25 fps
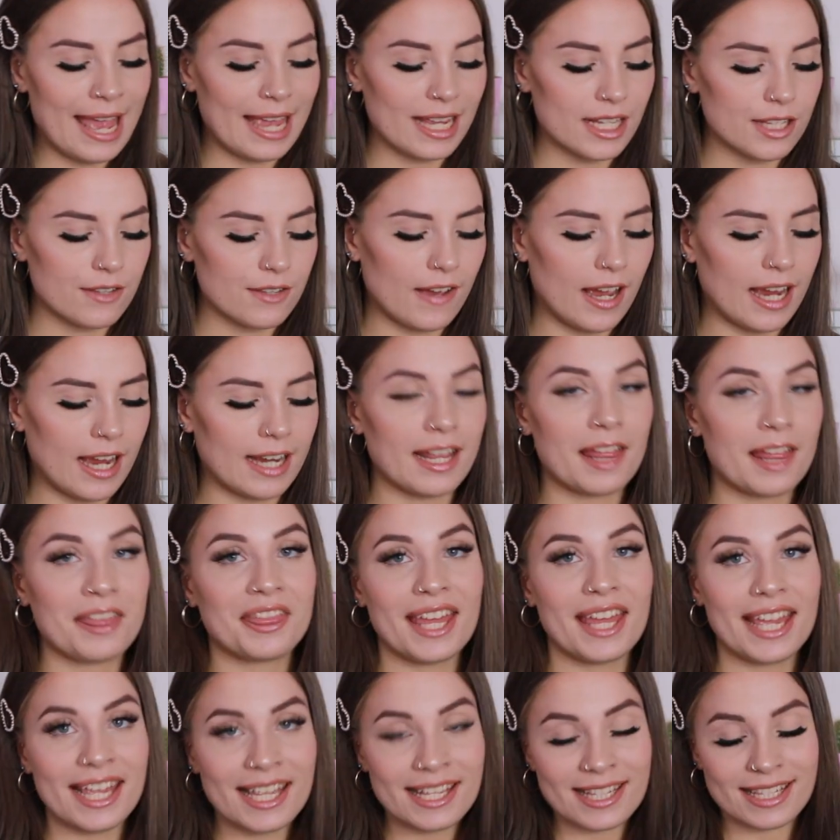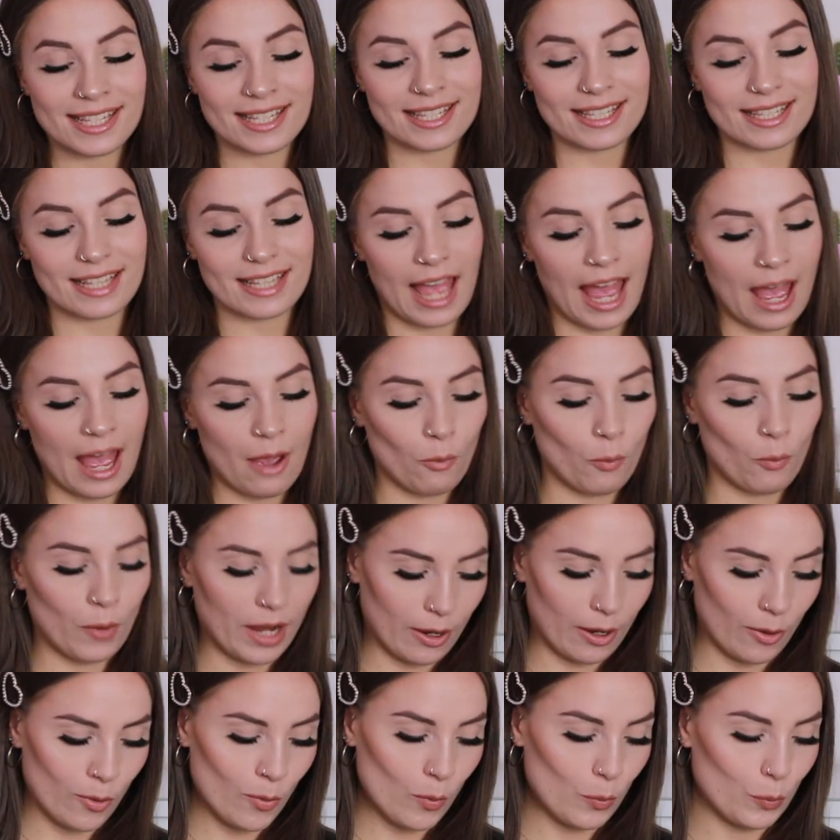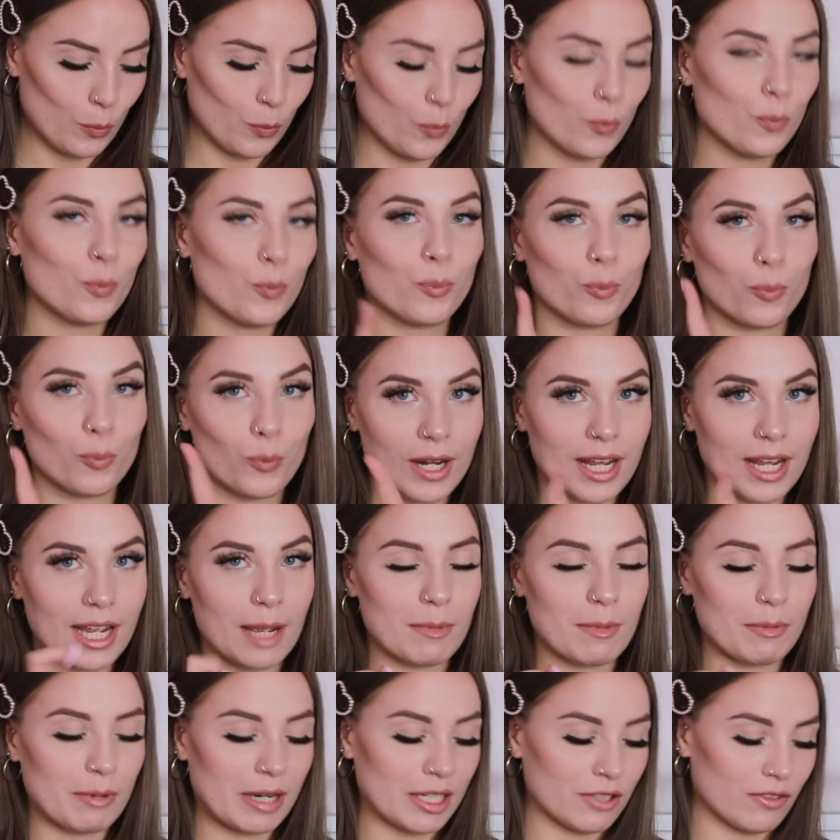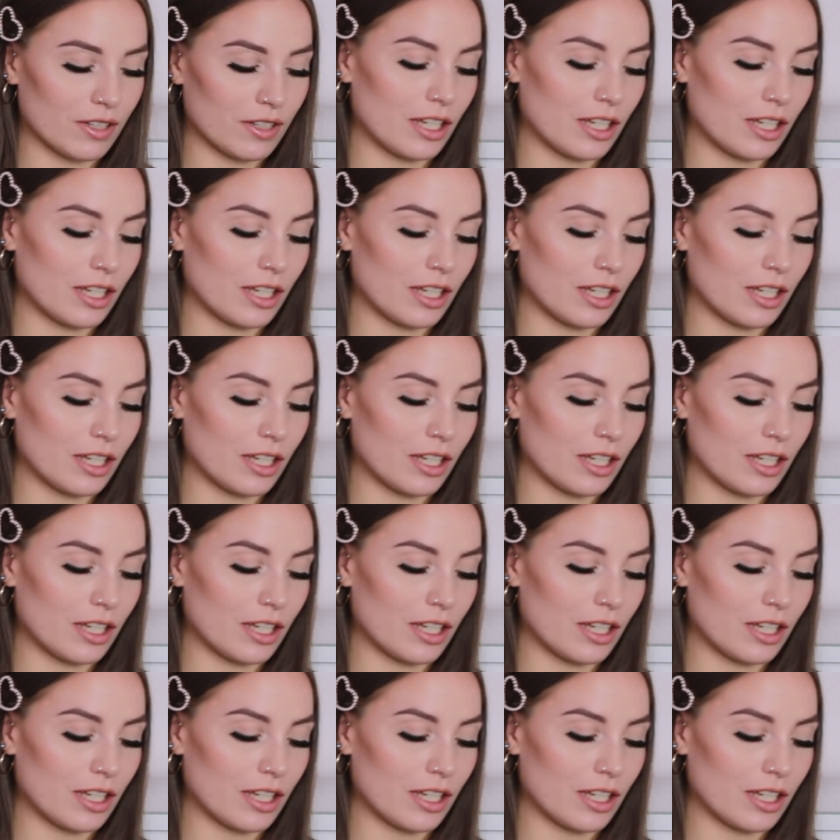it's fine. This will, when I get my breast